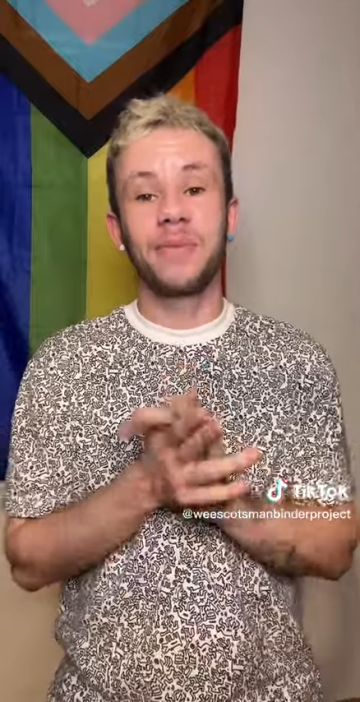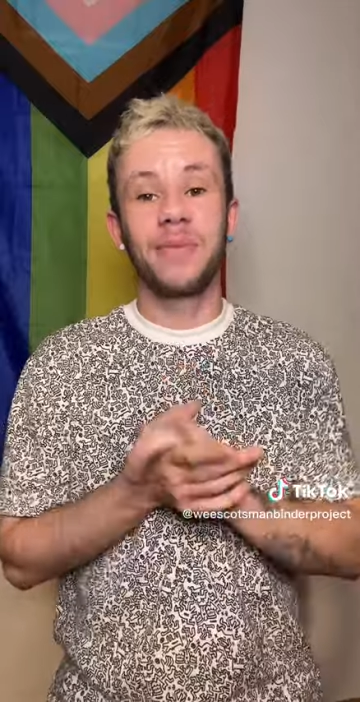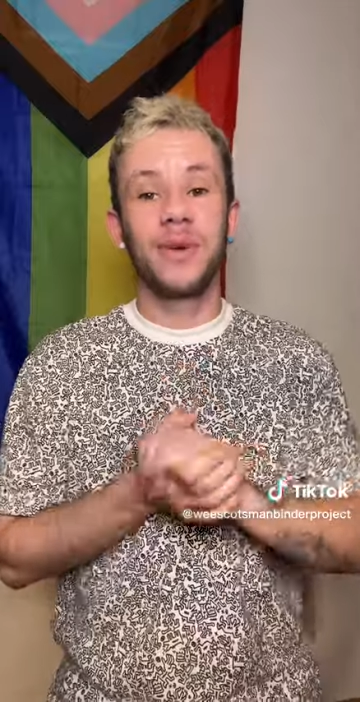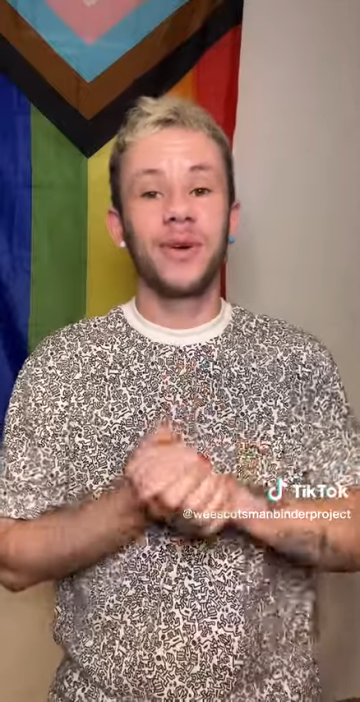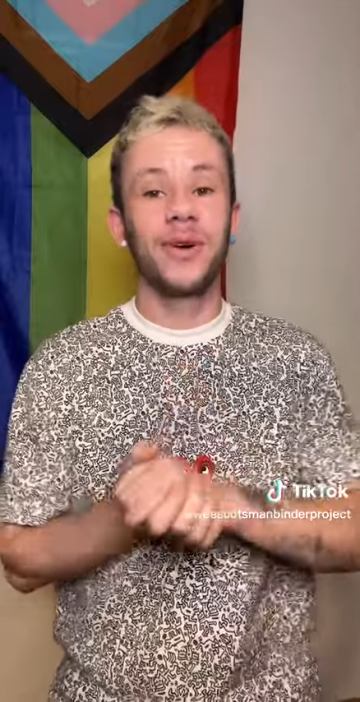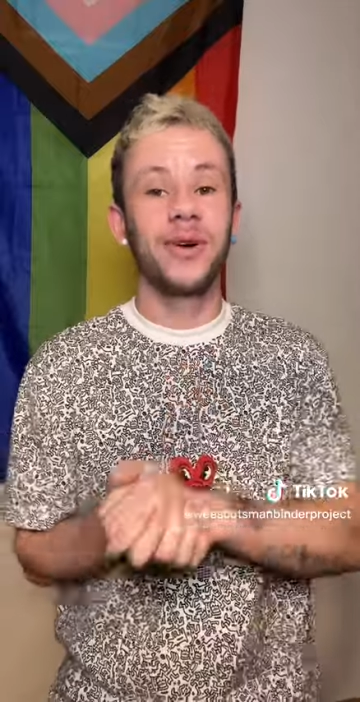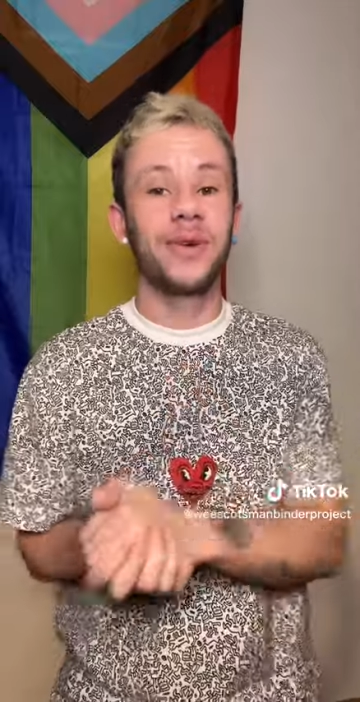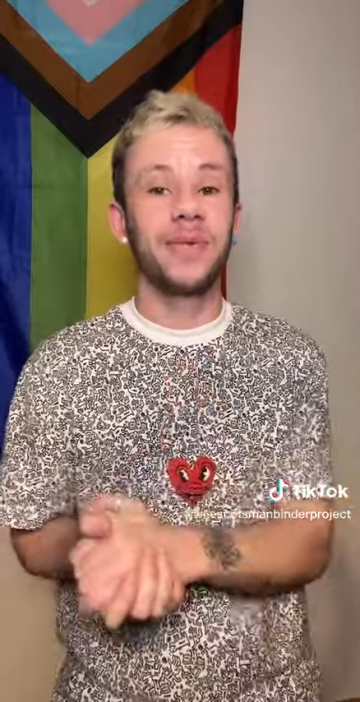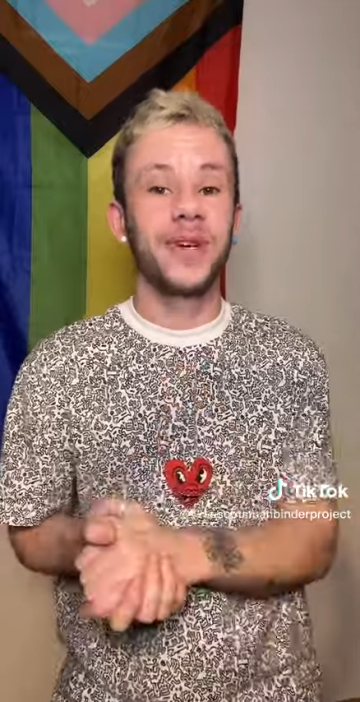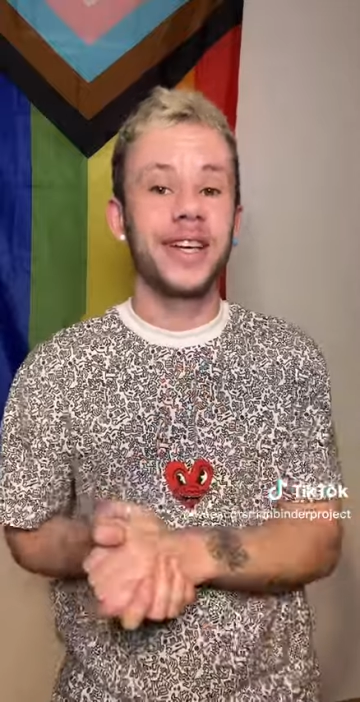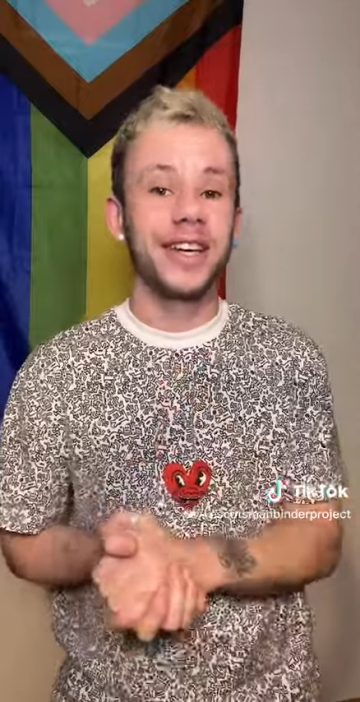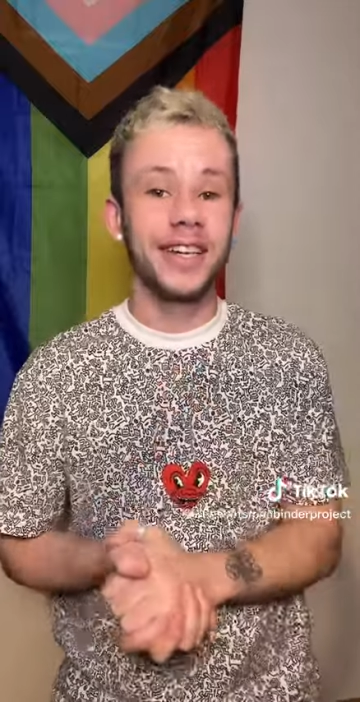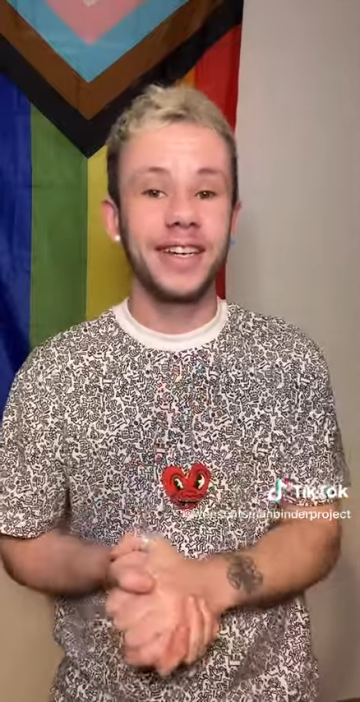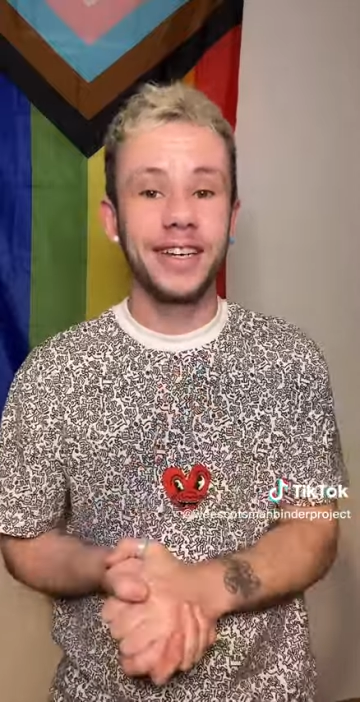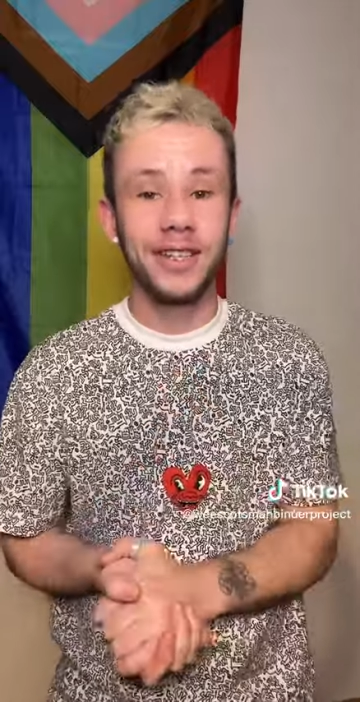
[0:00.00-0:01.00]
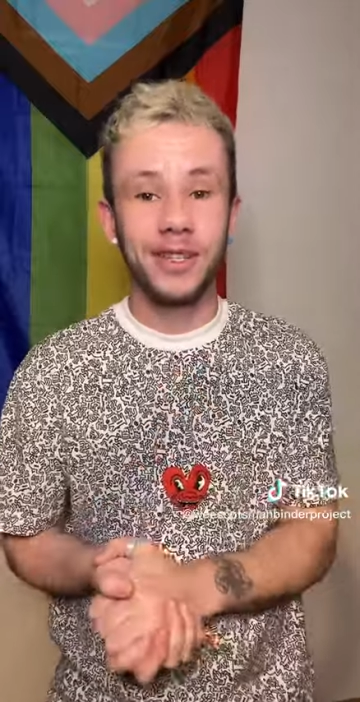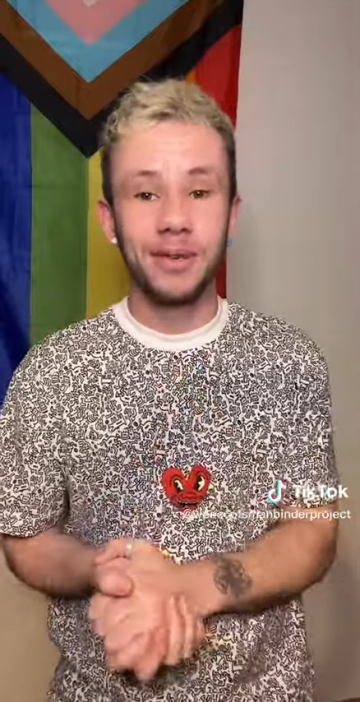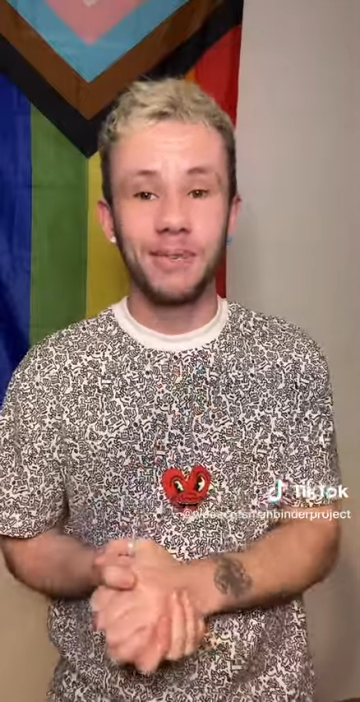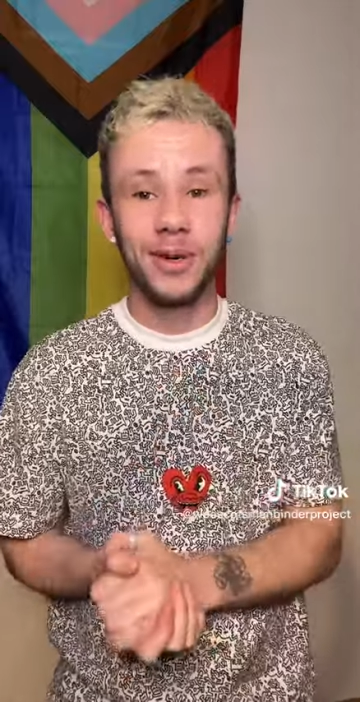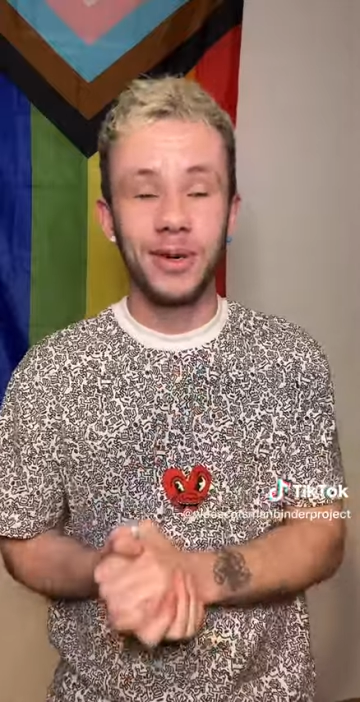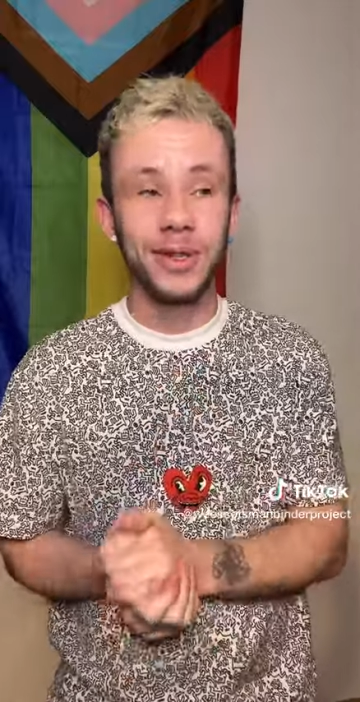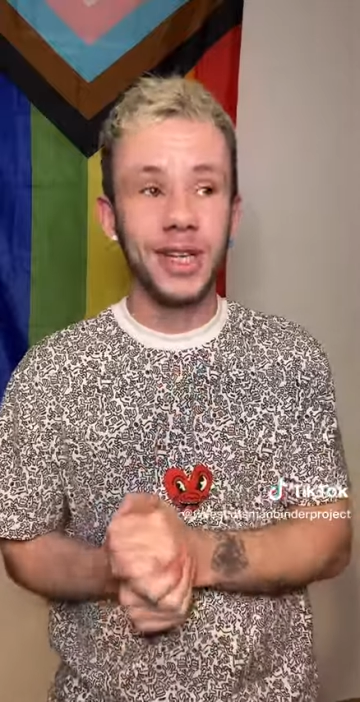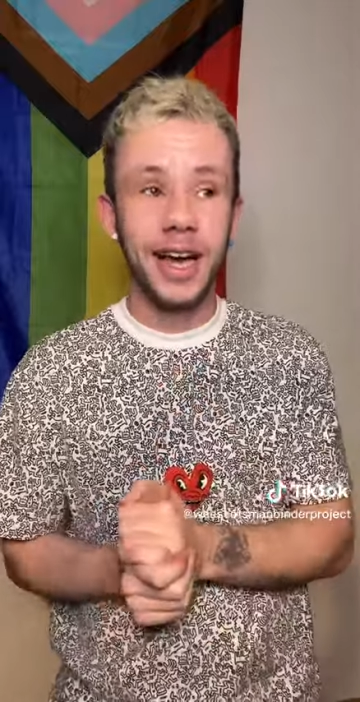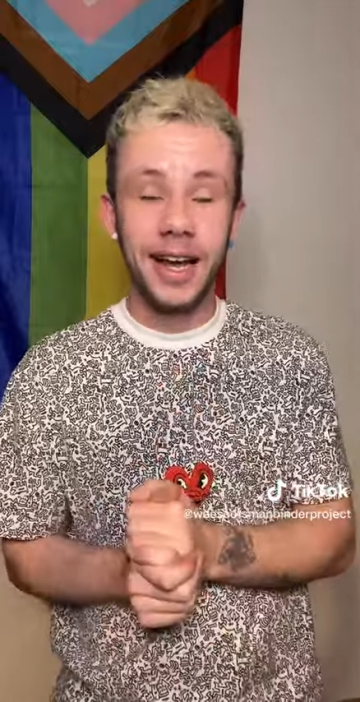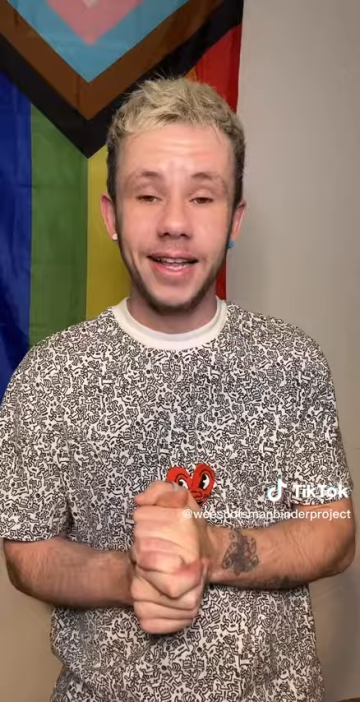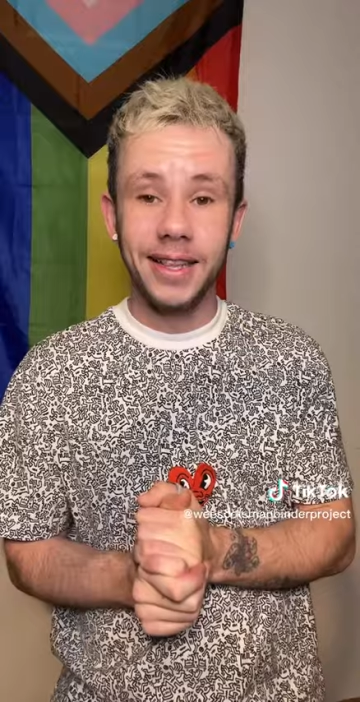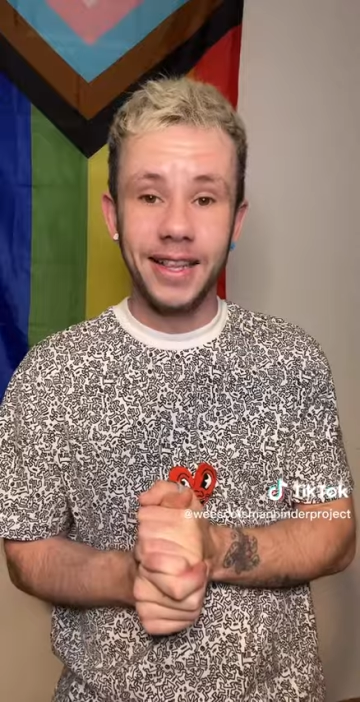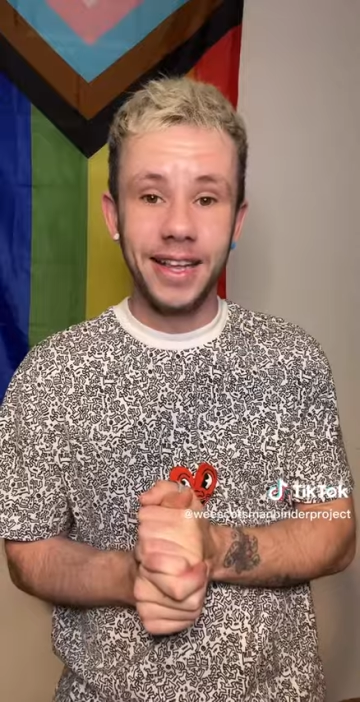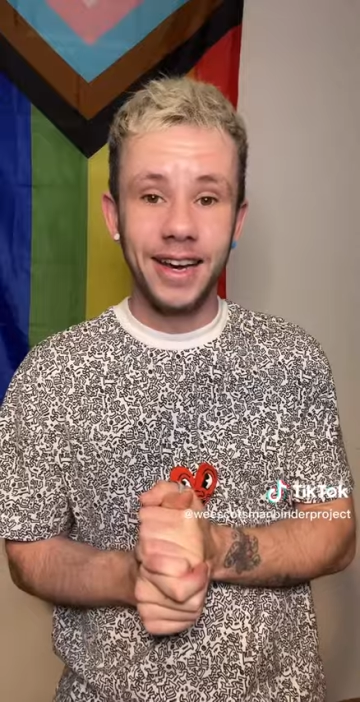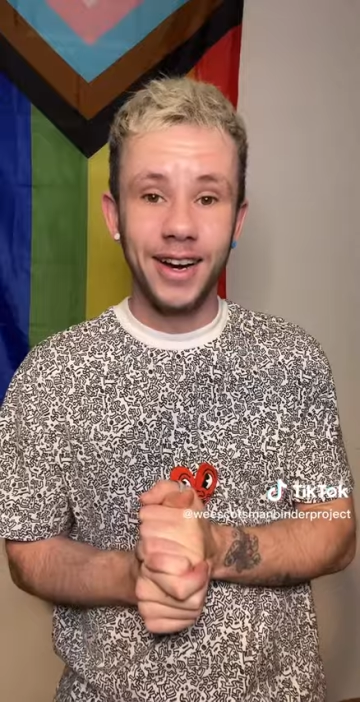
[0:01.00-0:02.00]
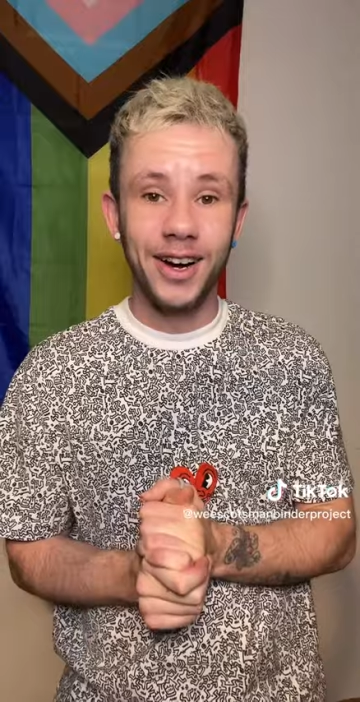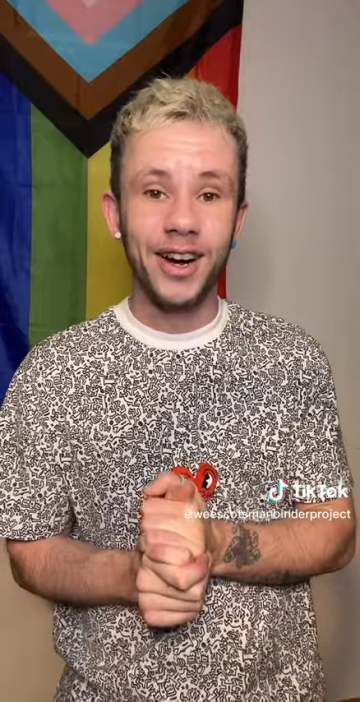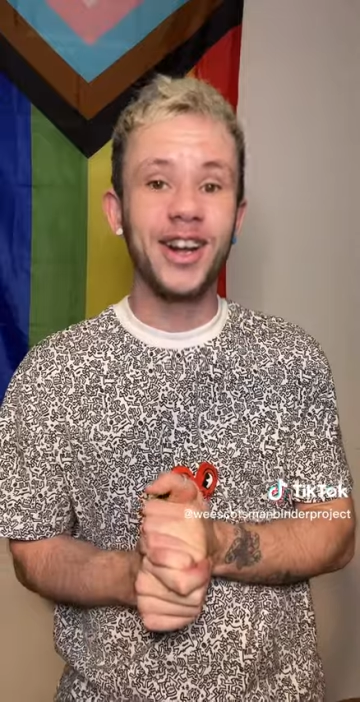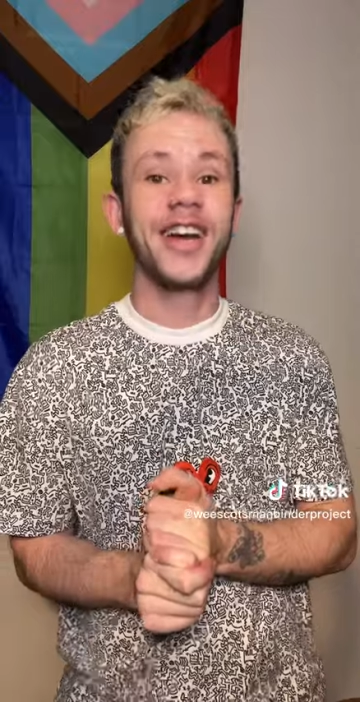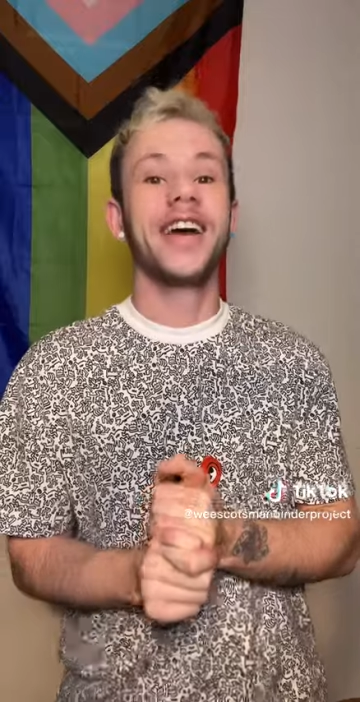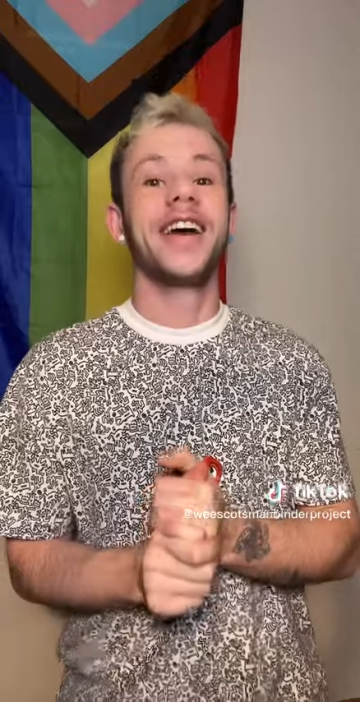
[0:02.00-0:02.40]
put our wee collection box in there